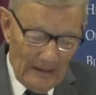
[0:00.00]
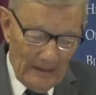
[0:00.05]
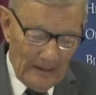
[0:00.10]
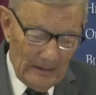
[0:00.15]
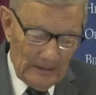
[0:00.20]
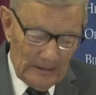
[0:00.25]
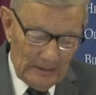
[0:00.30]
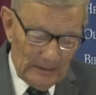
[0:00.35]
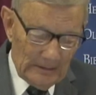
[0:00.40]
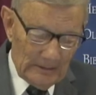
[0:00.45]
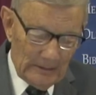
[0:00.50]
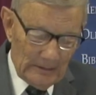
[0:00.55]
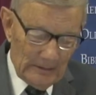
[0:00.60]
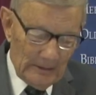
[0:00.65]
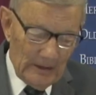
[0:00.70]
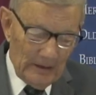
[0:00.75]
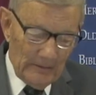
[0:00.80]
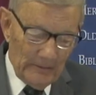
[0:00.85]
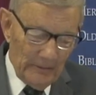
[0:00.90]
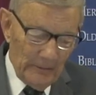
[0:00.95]
uh,
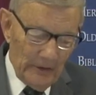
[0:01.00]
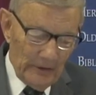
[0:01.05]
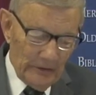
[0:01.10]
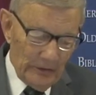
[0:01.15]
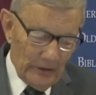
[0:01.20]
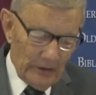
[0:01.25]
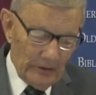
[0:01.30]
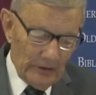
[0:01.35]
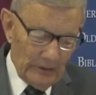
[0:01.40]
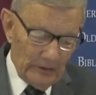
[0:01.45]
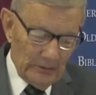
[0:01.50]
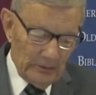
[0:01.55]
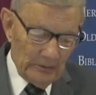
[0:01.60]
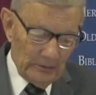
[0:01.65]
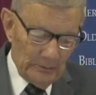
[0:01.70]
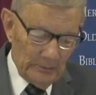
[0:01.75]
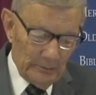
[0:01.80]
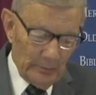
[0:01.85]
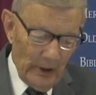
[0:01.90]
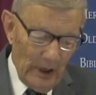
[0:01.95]
a
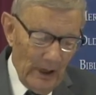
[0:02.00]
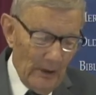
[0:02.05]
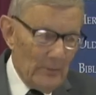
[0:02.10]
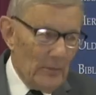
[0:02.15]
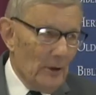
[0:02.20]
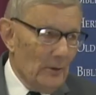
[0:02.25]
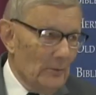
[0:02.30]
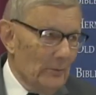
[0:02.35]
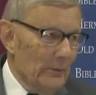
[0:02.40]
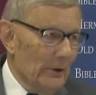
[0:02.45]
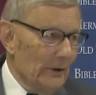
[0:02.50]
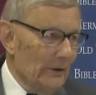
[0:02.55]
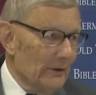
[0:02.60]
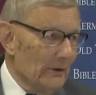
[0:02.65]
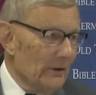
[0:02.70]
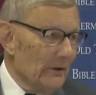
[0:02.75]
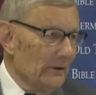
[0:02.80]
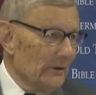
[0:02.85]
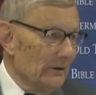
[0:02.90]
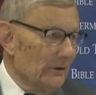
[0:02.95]
physical problem, but
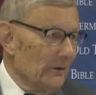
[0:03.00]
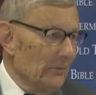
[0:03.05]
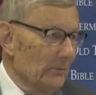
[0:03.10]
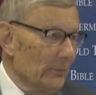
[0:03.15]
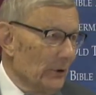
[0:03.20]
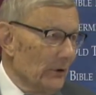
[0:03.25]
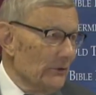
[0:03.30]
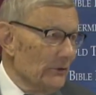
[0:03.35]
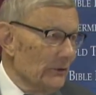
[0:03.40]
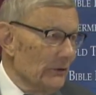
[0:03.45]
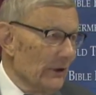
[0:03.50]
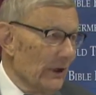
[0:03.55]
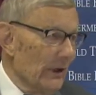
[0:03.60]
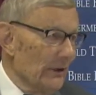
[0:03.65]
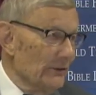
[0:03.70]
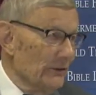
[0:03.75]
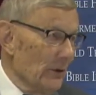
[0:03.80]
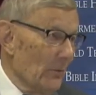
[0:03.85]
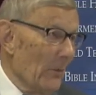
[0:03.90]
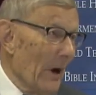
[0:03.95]
the, the, person
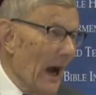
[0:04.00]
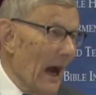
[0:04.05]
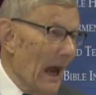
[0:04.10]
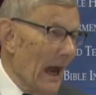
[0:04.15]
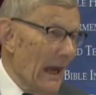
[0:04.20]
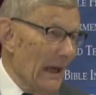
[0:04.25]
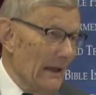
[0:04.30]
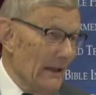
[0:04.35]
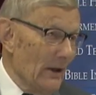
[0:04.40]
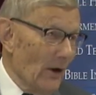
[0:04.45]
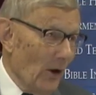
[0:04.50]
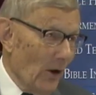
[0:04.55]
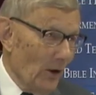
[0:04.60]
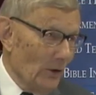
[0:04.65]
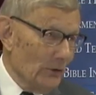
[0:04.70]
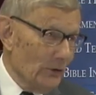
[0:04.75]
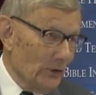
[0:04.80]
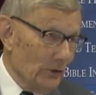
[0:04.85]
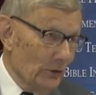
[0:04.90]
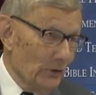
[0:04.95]
has a mind
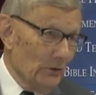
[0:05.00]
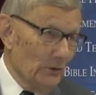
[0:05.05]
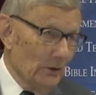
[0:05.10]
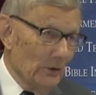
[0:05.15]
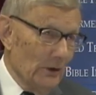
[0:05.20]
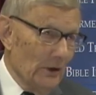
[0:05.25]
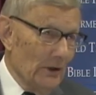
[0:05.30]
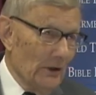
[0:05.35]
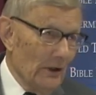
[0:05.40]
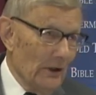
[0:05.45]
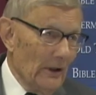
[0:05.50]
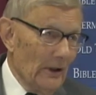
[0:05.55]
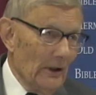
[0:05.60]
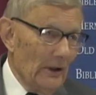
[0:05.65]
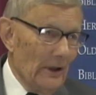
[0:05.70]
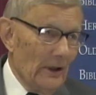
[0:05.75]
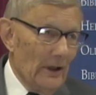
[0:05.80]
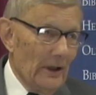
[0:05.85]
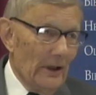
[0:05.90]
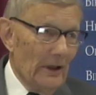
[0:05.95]
also
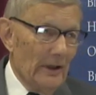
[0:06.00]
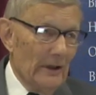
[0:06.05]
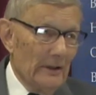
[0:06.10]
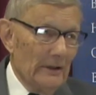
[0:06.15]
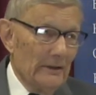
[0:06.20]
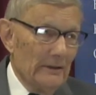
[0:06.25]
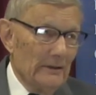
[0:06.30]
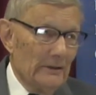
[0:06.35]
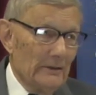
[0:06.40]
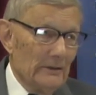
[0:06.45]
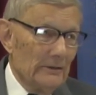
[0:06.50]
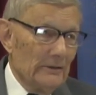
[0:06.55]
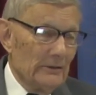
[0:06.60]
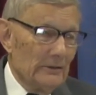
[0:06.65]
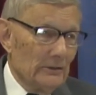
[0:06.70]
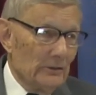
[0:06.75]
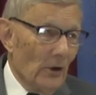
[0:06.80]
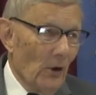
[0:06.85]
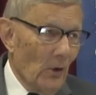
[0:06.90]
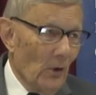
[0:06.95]

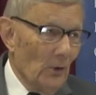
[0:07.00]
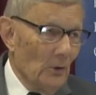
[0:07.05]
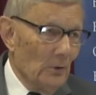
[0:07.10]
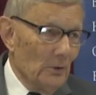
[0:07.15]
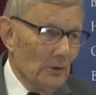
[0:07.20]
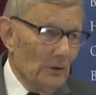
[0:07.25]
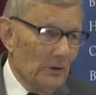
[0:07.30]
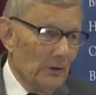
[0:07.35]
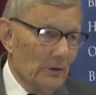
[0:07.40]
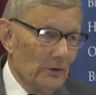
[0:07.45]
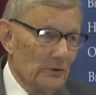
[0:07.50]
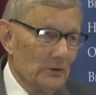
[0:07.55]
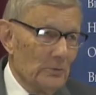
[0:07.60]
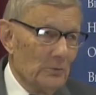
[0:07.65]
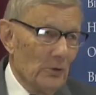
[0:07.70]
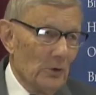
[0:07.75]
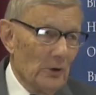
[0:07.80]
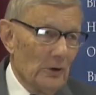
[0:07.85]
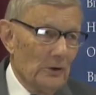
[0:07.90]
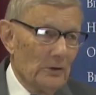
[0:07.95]
and soul, and
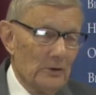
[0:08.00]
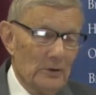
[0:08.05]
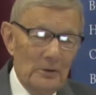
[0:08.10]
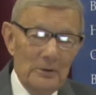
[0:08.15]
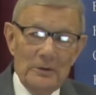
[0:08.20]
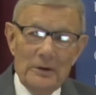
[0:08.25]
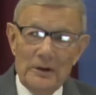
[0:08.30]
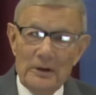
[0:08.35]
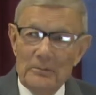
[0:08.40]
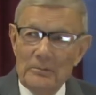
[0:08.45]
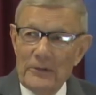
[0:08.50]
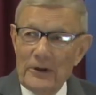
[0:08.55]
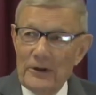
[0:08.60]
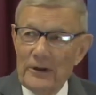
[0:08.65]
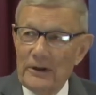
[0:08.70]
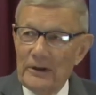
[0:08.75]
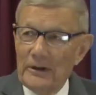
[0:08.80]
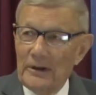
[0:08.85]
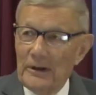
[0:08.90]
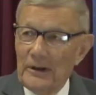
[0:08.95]
there's more to him
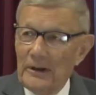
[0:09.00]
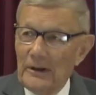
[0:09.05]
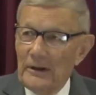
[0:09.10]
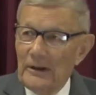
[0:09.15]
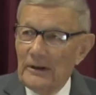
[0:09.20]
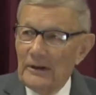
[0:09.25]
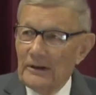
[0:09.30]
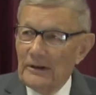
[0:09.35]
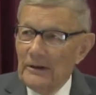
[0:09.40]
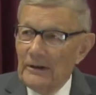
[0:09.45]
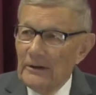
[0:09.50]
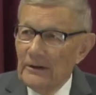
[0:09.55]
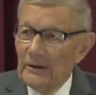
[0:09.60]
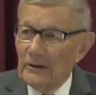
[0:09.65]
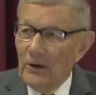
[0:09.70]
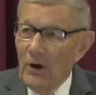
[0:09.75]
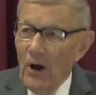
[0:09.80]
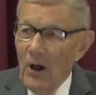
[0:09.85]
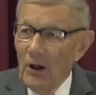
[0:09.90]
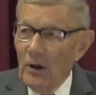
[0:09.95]
than than
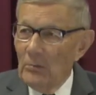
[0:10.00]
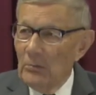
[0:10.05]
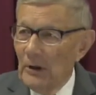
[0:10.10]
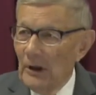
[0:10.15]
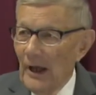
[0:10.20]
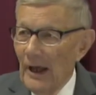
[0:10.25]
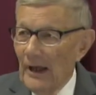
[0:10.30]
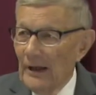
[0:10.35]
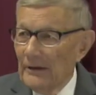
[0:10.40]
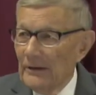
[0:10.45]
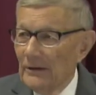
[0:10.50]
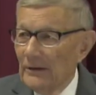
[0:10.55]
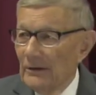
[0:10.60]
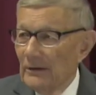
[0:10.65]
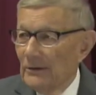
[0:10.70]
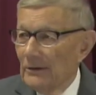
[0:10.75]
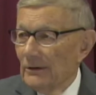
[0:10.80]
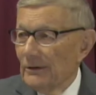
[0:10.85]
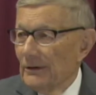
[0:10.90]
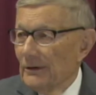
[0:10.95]
a
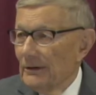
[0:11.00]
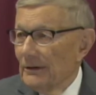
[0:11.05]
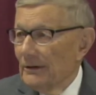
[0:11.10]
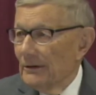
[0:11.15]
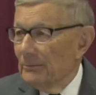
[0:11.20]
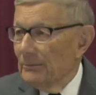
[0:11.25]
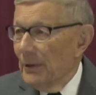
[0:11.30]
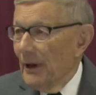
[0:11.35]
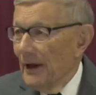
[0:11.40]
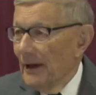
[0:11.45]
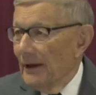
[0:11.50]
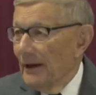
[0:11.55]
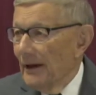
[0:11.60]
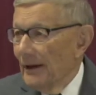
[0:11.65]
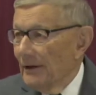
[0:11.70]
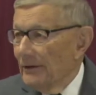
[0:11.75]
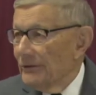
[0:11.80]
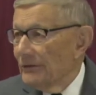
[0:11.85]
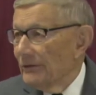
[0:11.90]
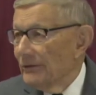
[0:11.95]
gallbladder or an
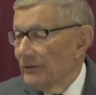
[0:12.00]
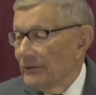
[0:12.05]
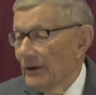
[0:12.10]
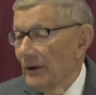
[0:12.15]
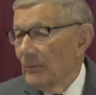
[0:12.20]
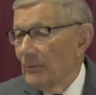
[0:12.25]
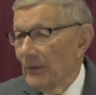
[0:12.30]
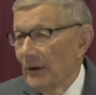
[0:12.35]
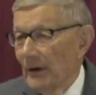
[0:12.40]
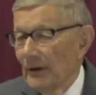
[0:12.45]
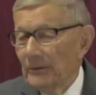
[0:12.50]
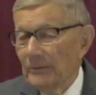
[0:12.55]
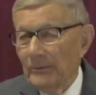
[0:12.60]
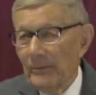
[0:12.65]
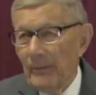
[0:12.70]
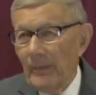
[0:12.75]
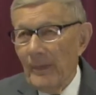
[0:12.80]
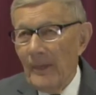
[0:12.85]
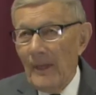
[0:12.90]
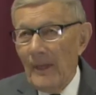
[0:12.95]
appendix or something.